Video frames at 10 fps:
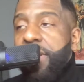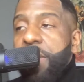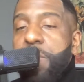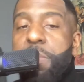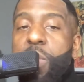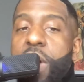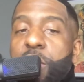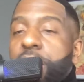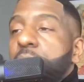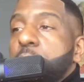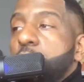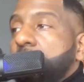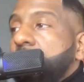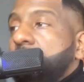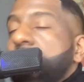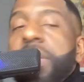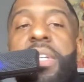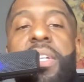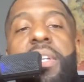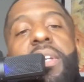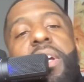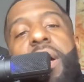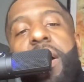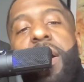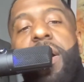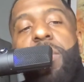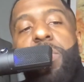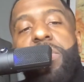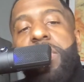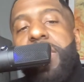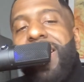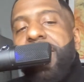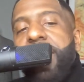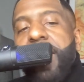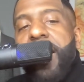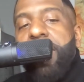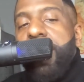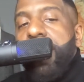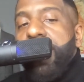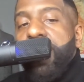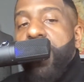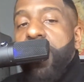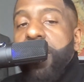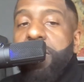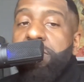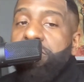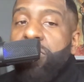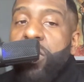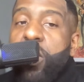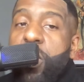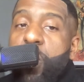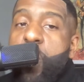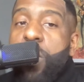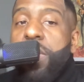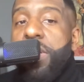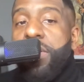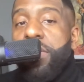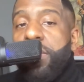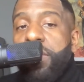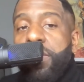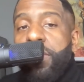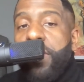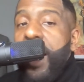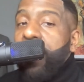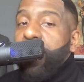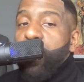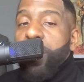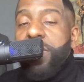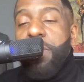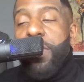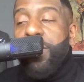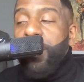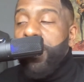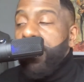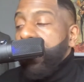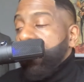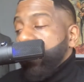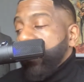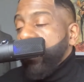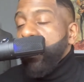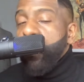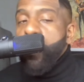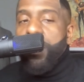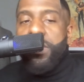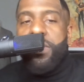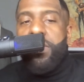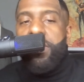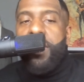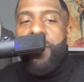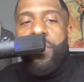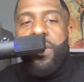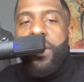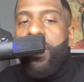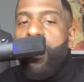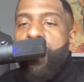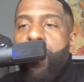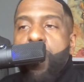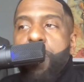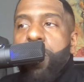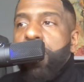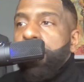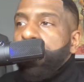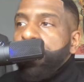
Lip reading: I said, me and my wife went to Morton's, which is a nice steakhouse there in Charlotte. Could have wore this. I actually wore something else on this list, but you could have wore this. This is definitely can go formal.